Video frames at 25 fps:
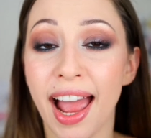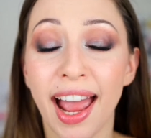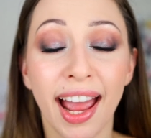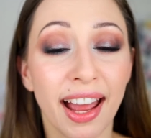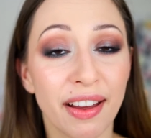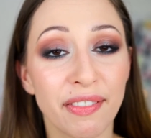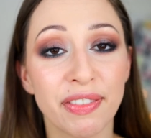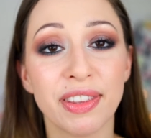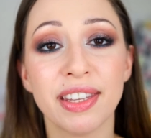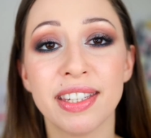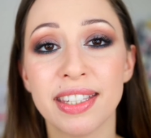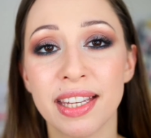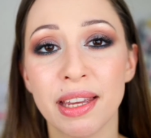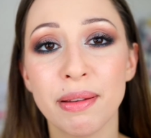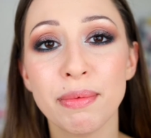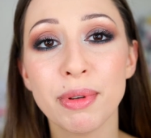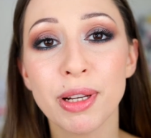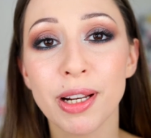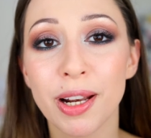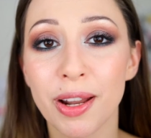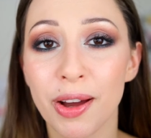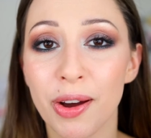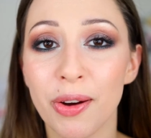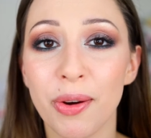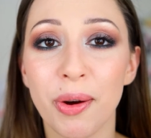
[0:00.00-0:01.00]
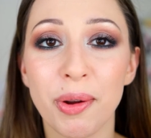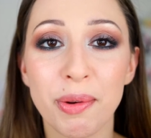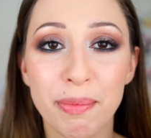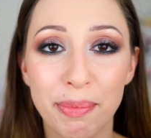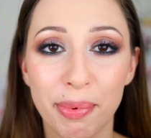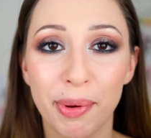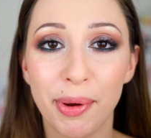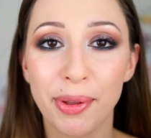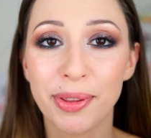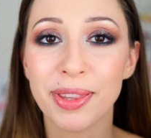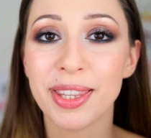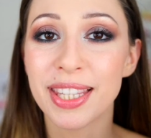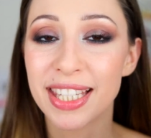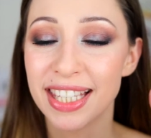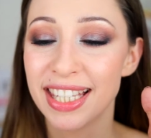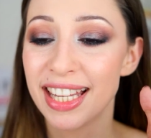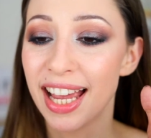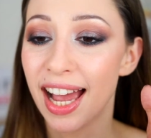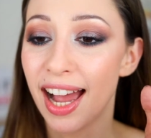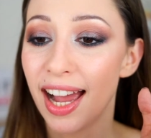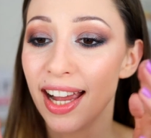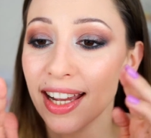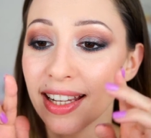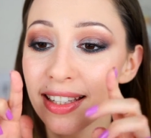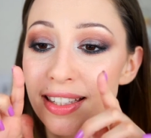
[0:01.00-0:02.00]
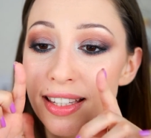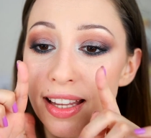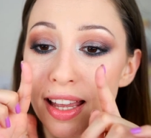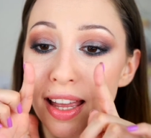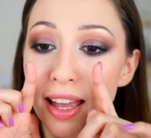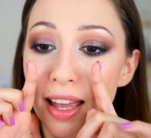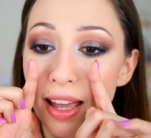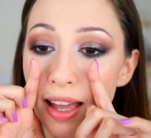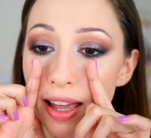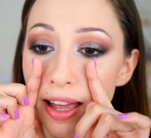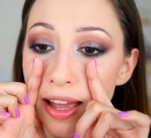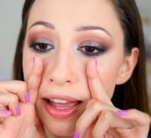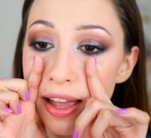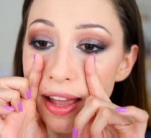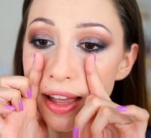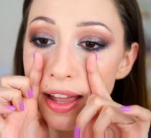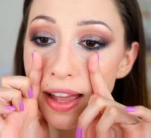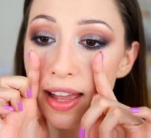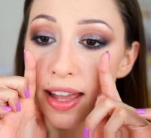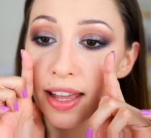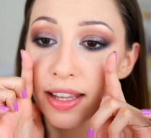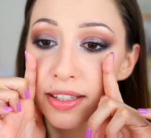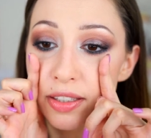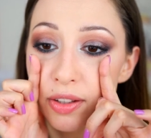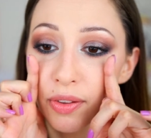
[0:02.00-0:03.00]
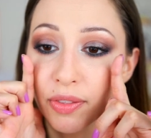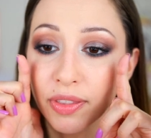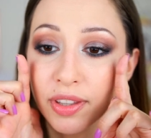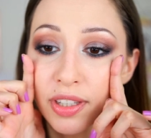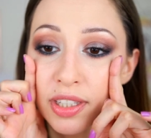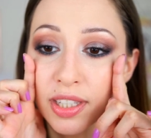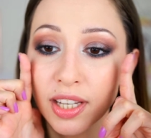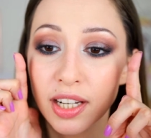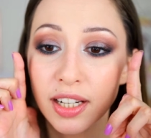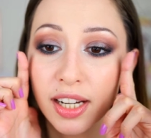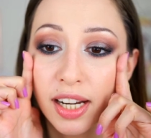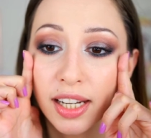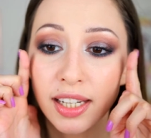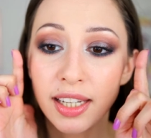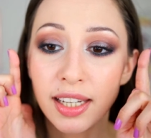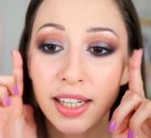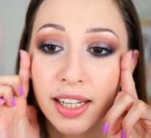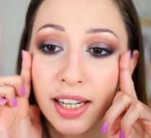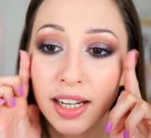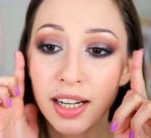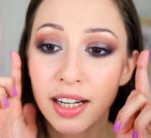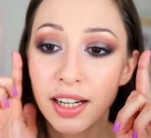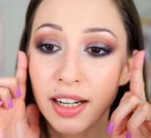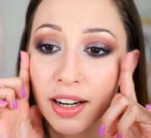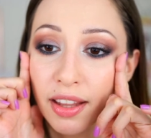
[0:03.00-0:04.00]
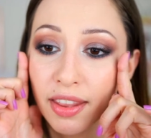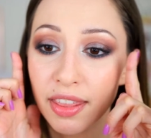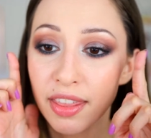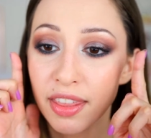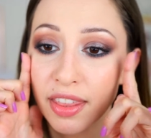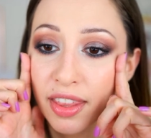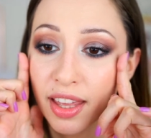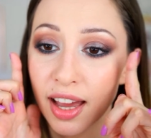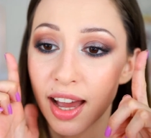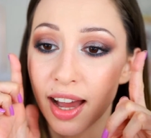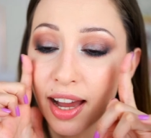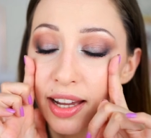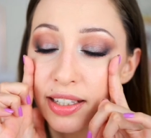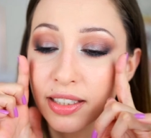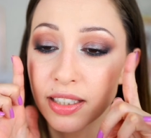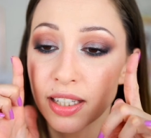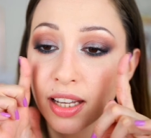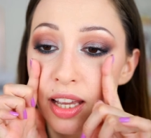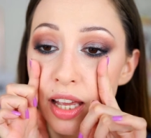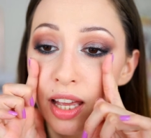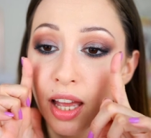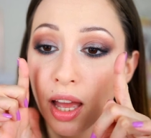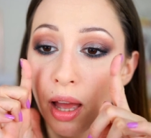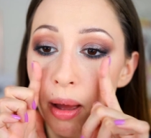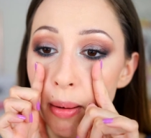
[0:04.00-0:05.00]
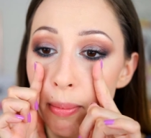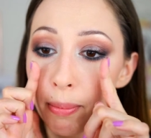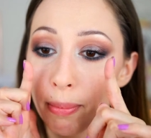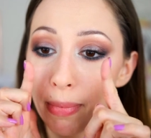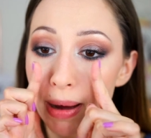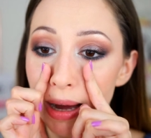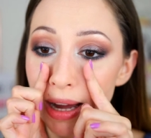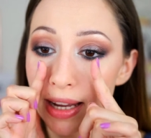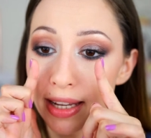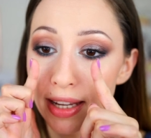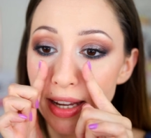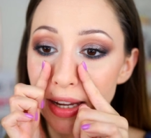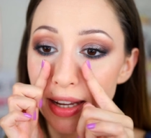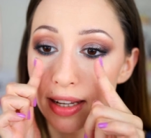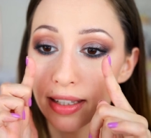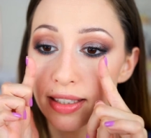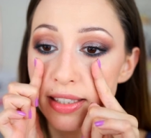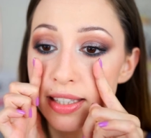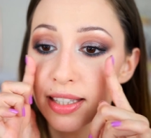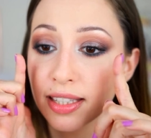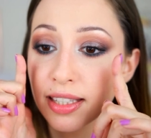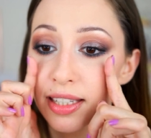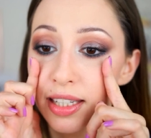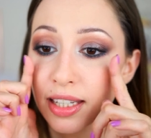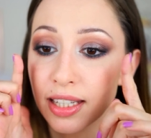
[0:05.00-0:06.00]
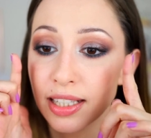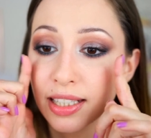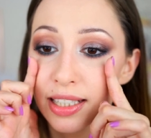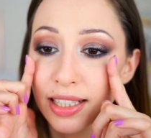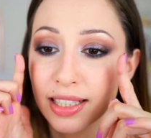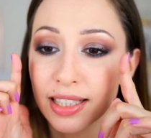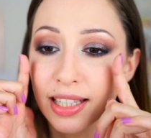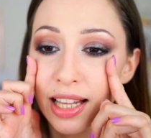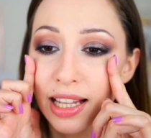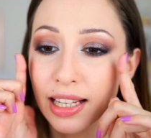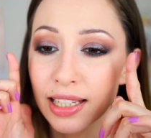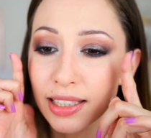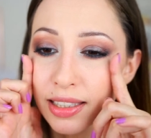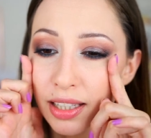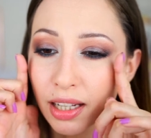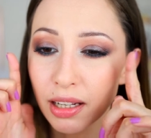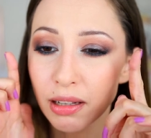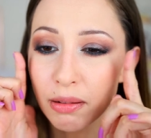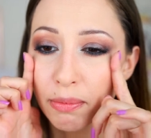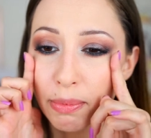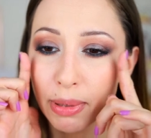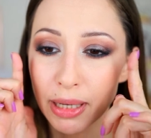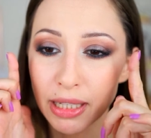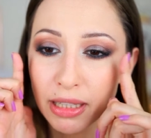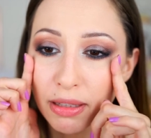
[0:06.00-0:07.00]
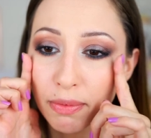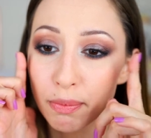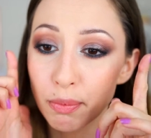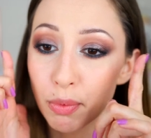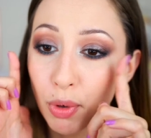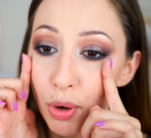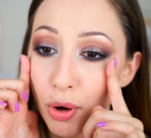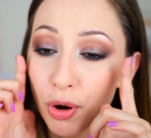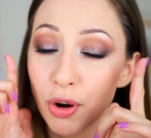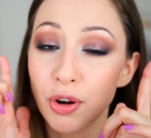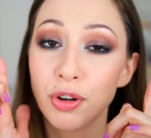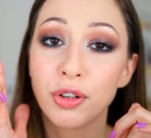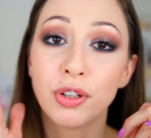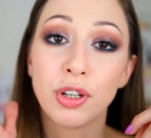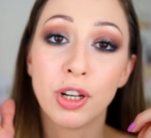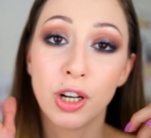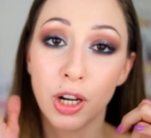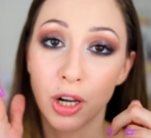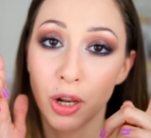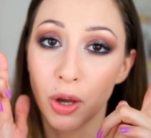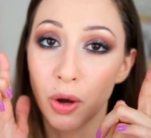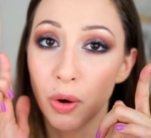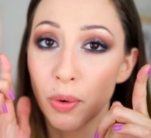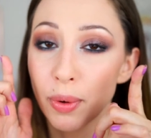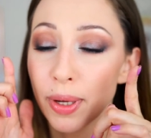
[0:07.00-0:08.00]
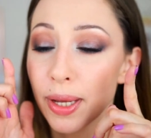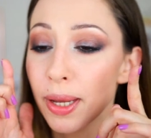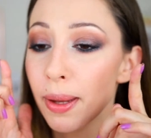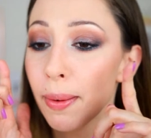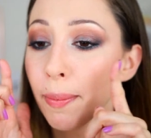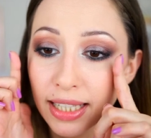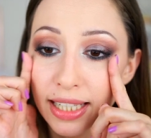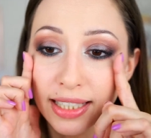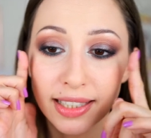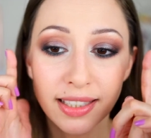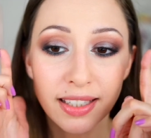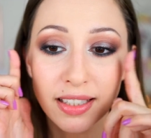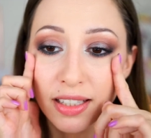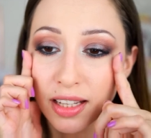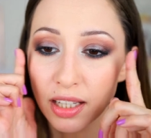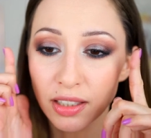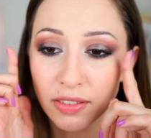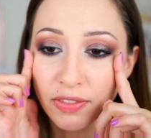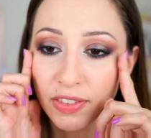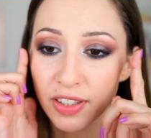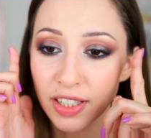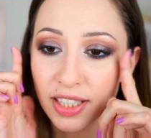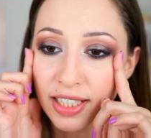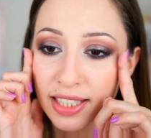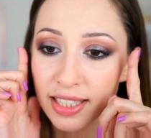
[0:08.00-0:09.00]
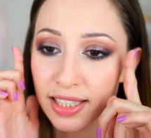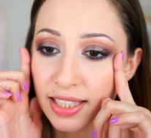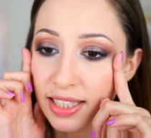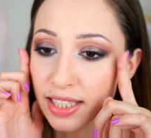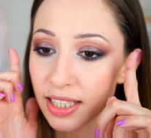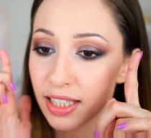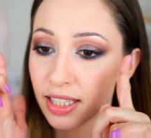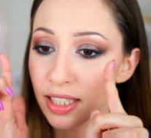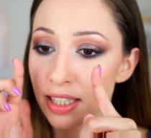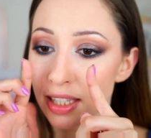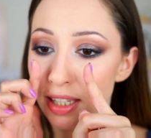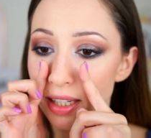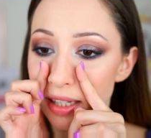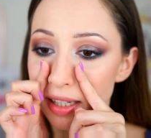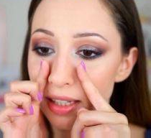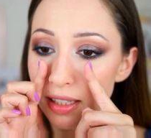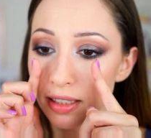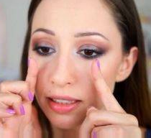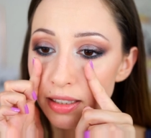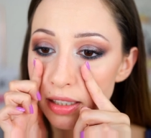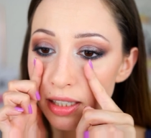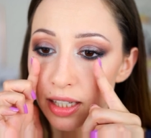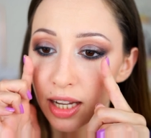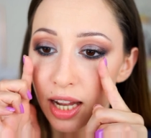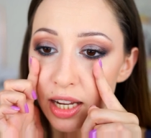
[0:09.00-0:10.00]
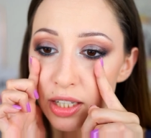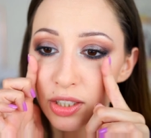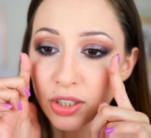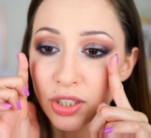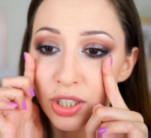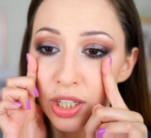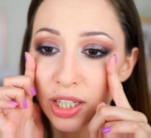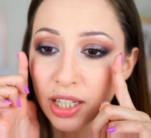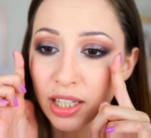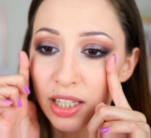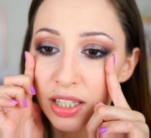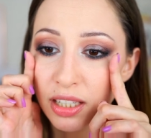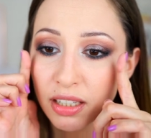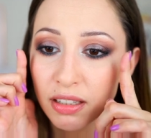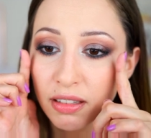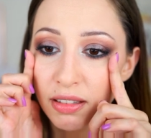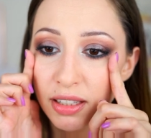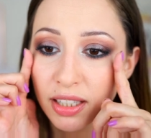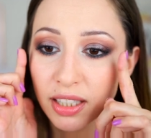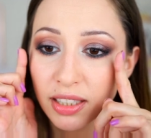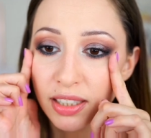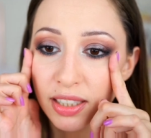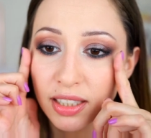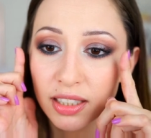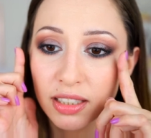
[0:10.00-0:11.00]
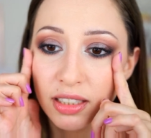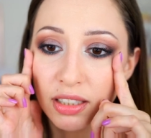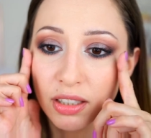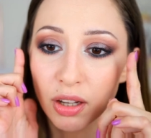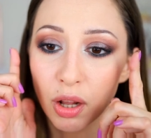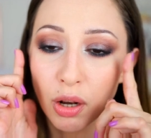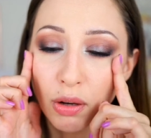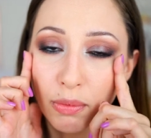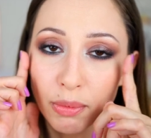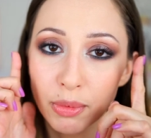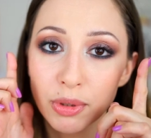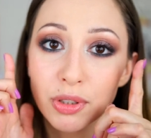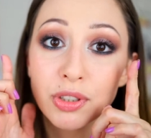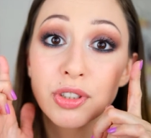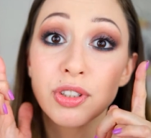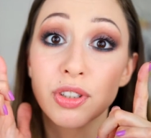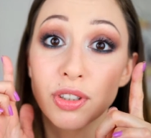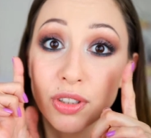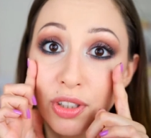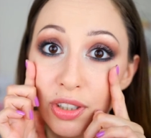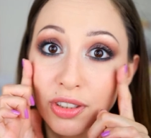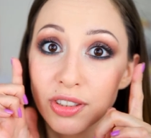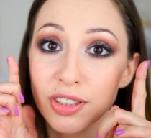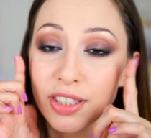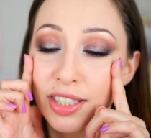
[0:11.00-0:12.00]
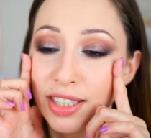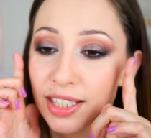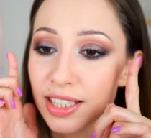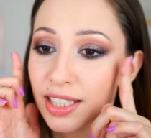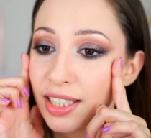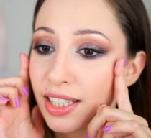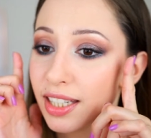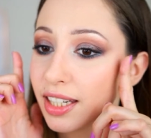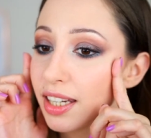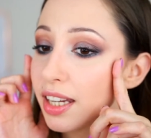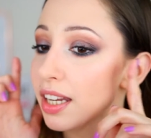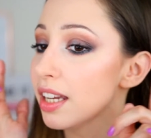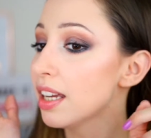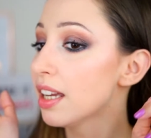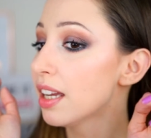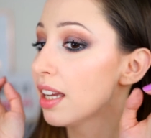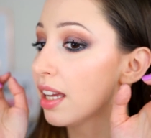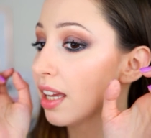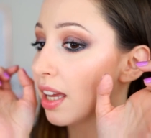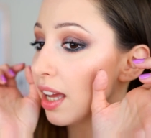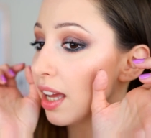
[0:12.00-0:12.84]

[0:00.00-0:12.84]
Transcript: I have the same glow on both sides, and on this area here that my skin is a little bit more glowy. It's not very sticky. Actually, it is almost not sticky,